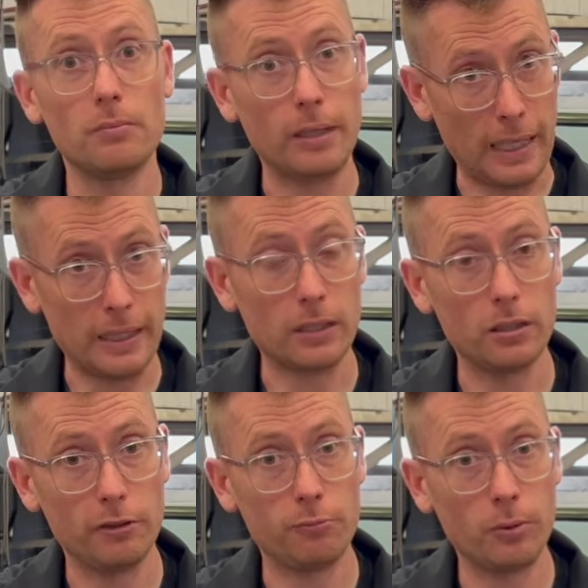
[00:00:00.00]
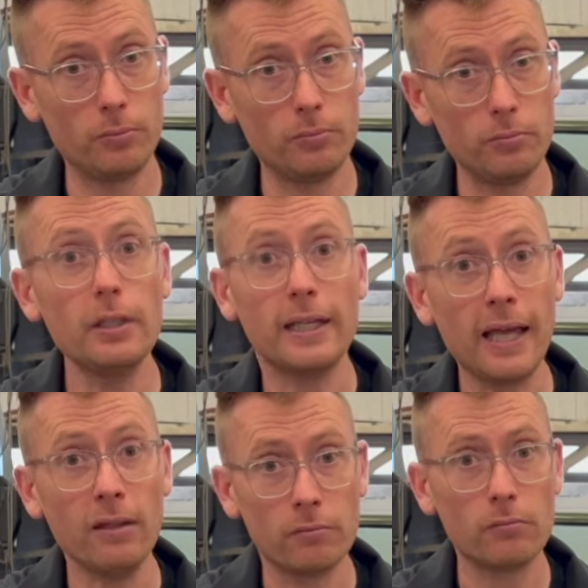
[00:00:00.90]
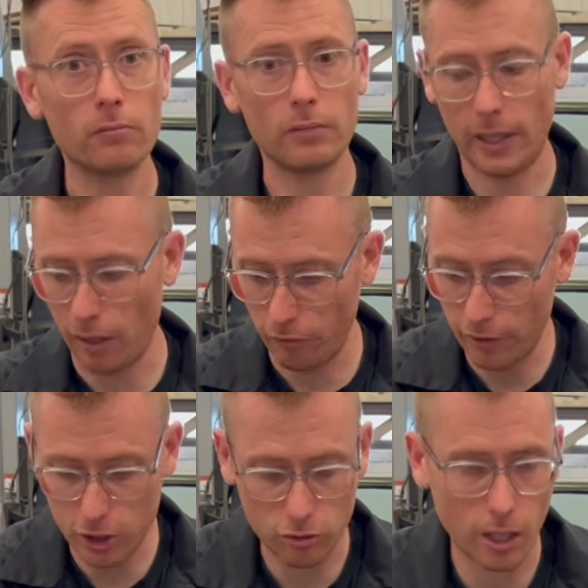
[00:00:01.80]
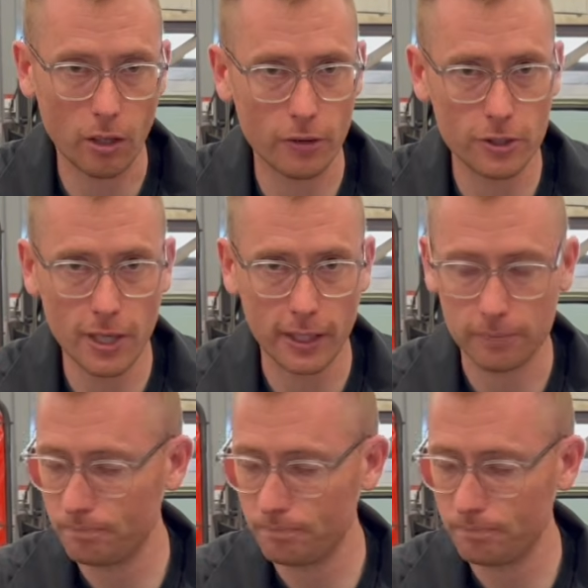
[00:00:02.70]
mechanical lift pump, you can. That'll fit straight on the side.